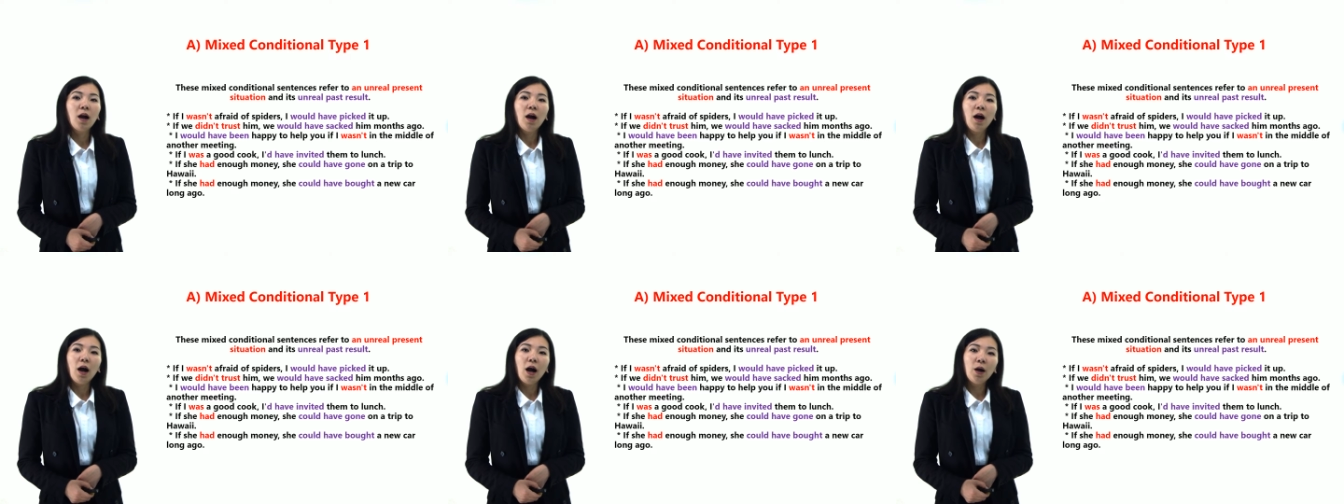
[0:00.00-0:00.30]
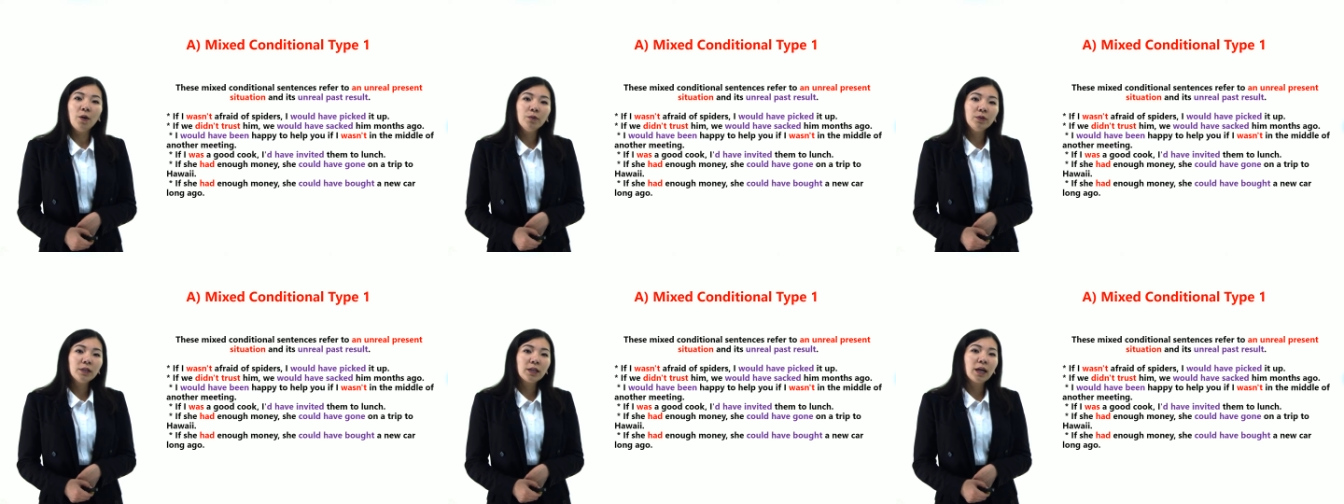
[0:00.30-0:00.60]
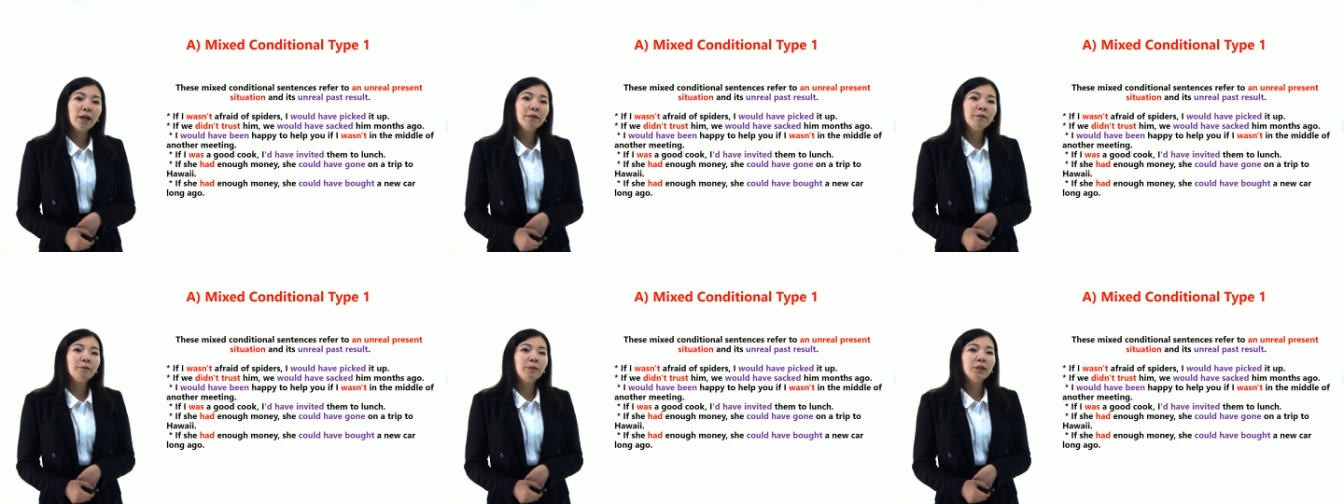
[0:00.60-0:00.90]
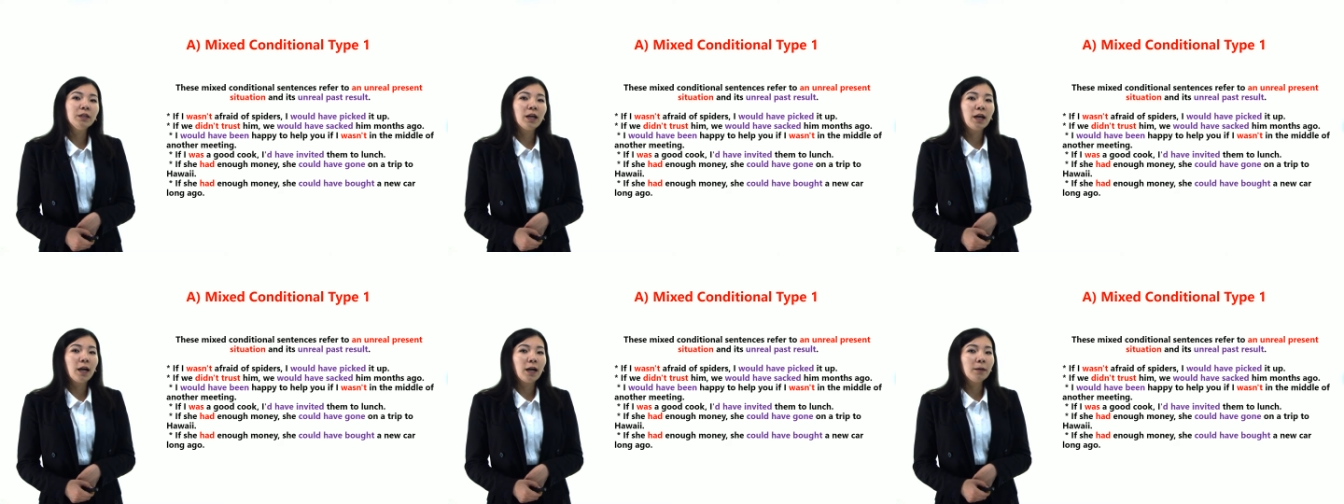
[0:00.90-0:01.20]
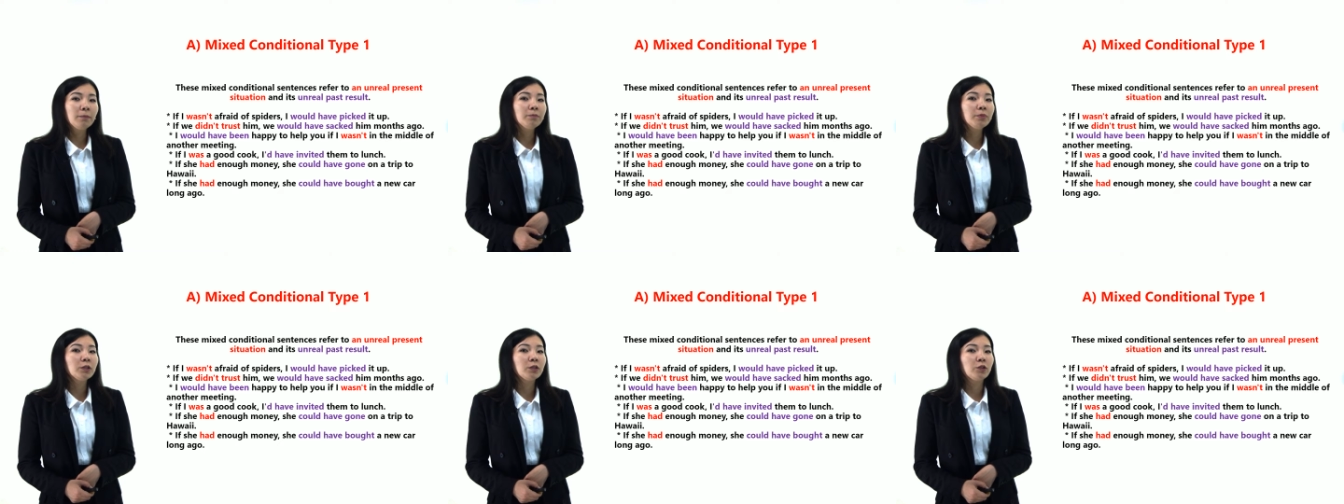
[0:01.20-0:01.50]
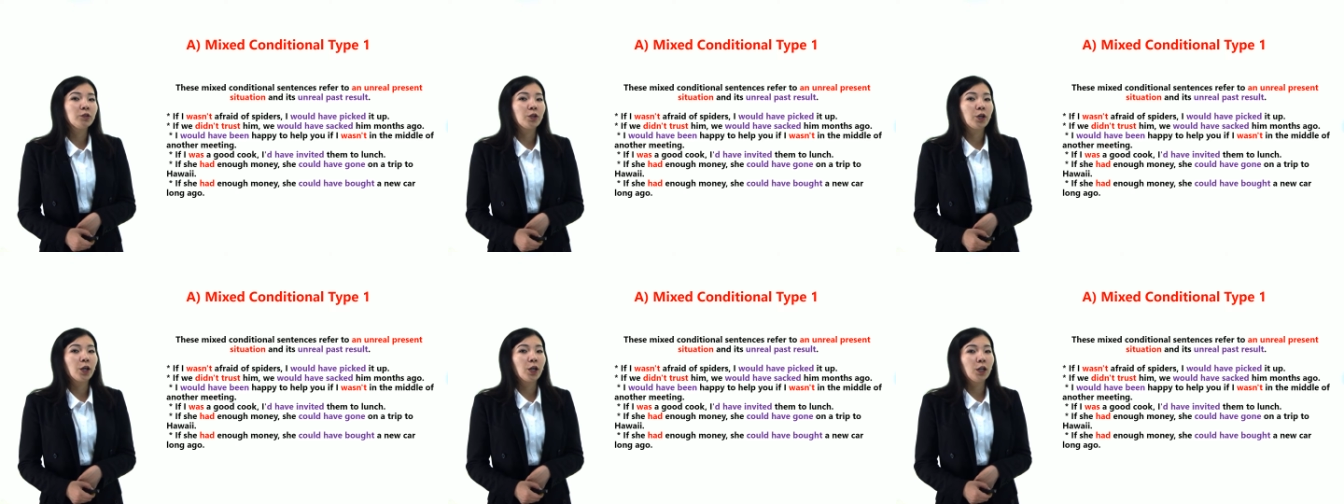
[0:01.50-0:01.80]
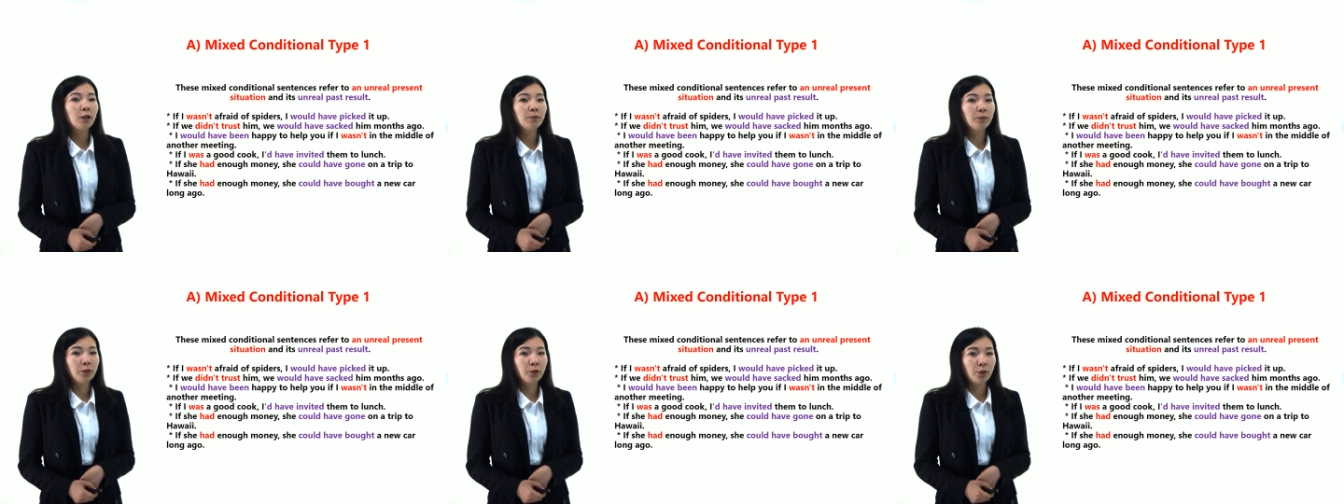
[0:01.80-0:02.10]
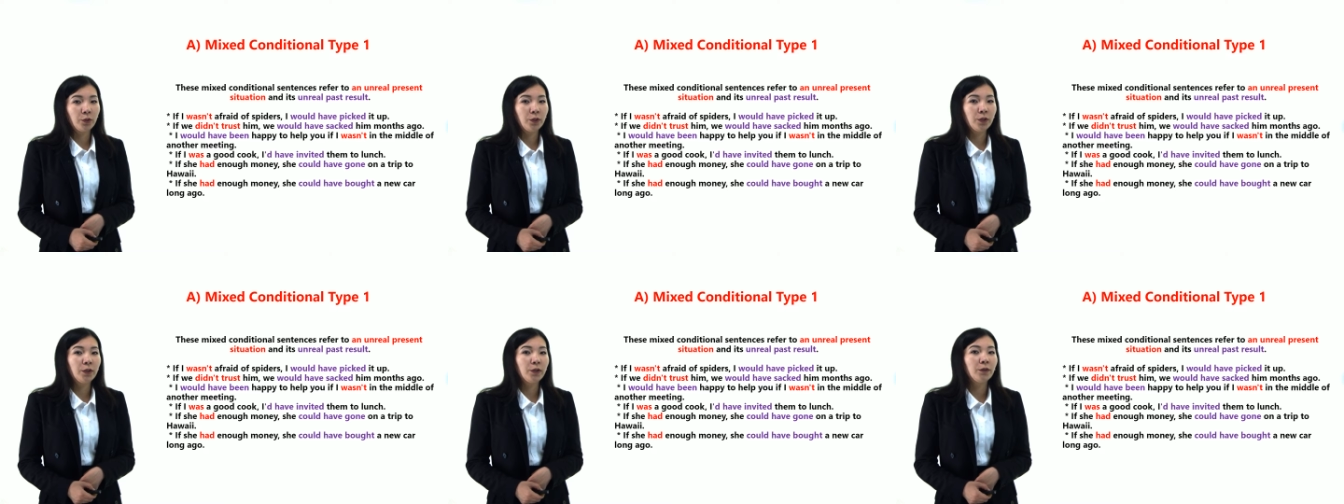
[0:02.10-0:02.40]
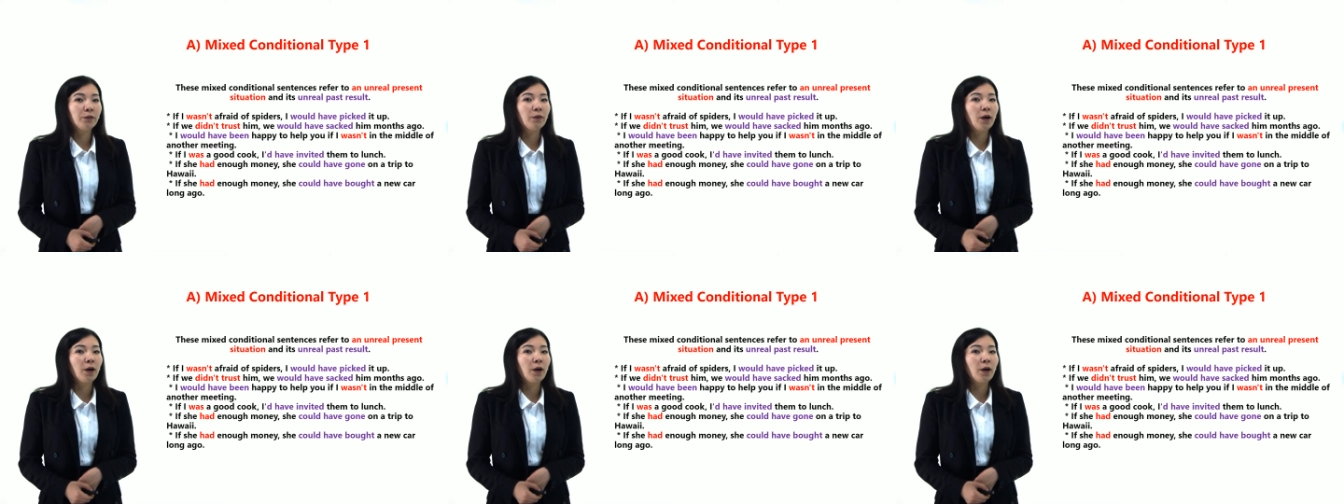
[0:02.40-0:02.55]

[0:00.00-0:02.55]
I would have been happy to help you if